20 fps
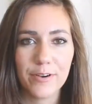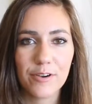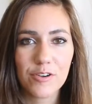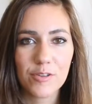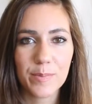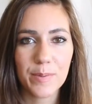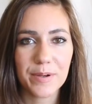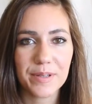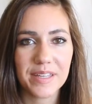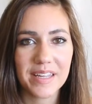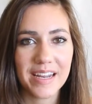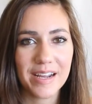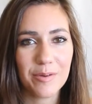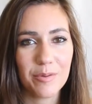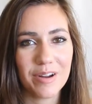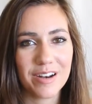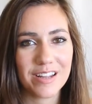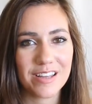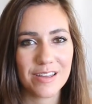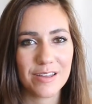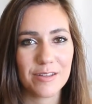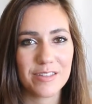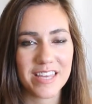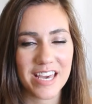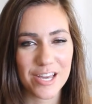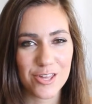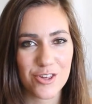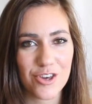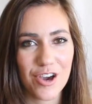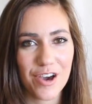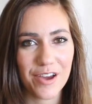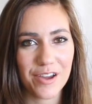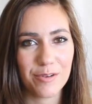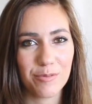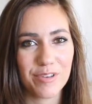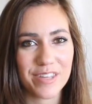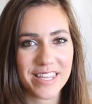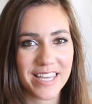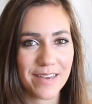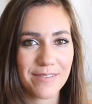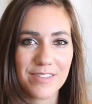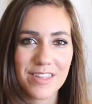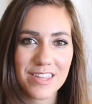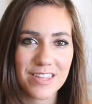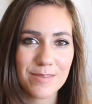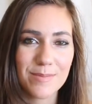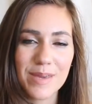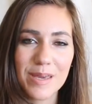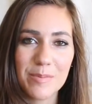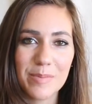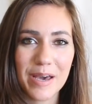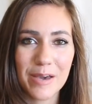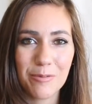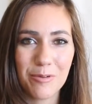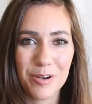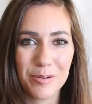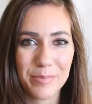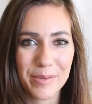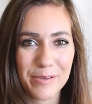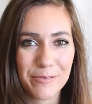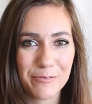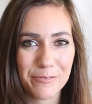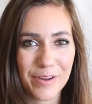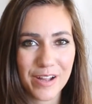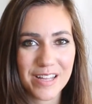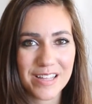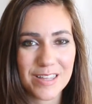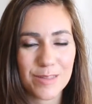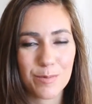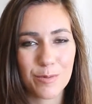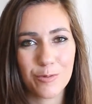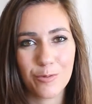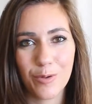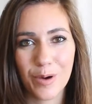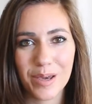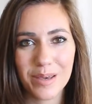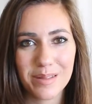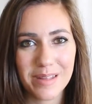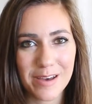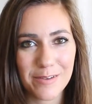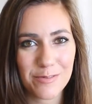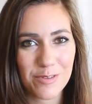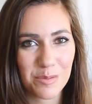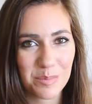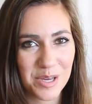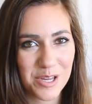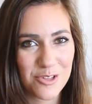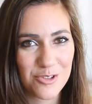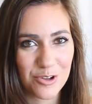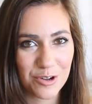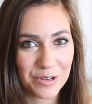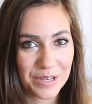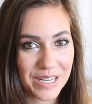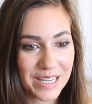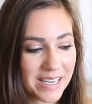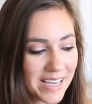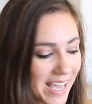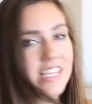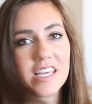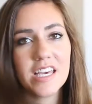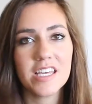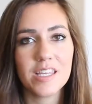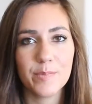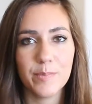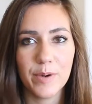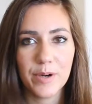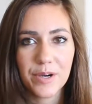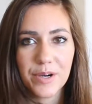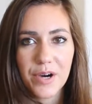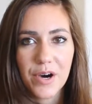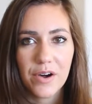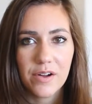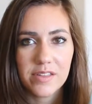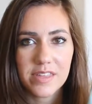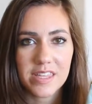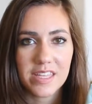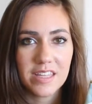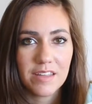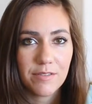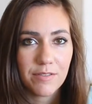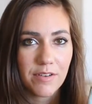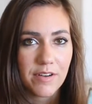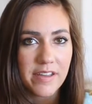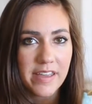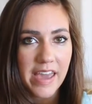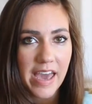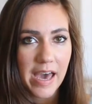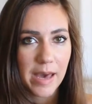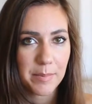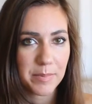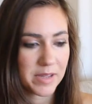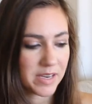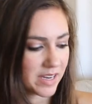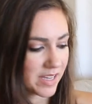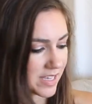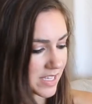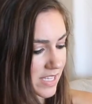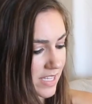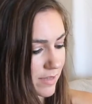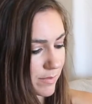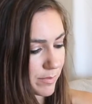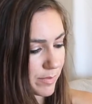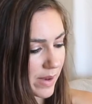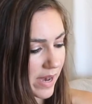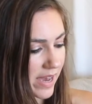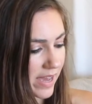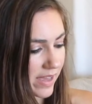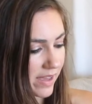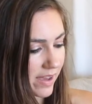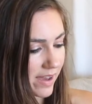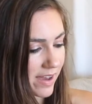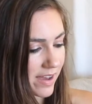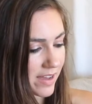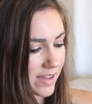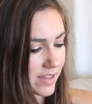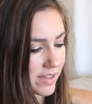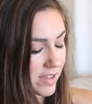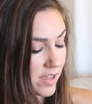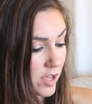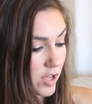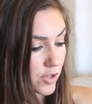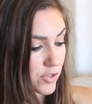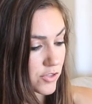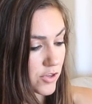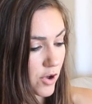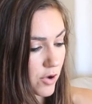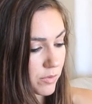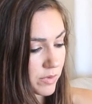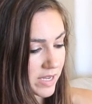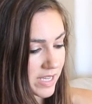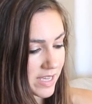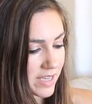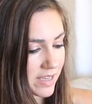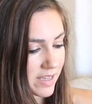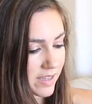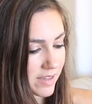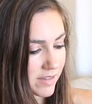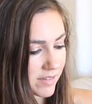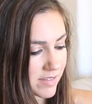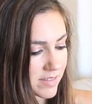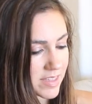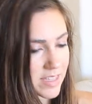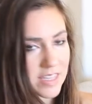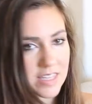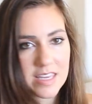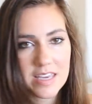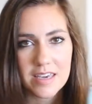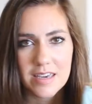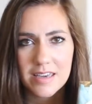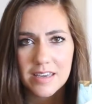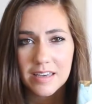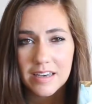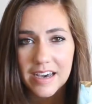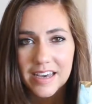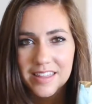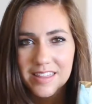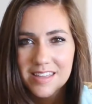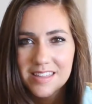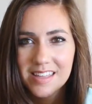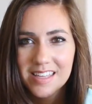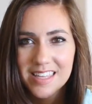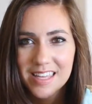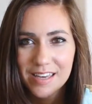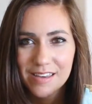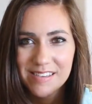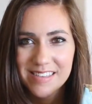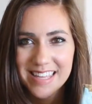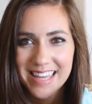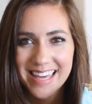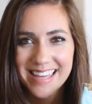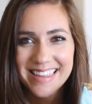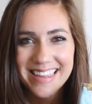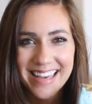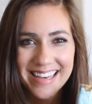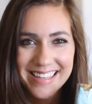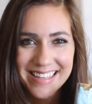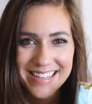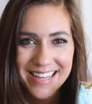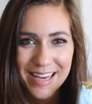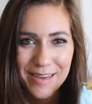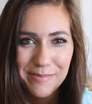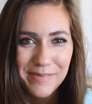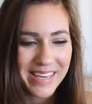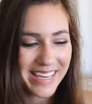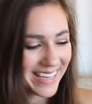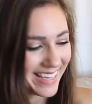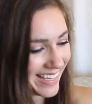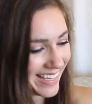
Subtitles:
first book that I want to touch on was gifted to me by one of my friends before I left on my journey. It's this book called Delivering Happiness by Tony C, I think that's how you say his last name,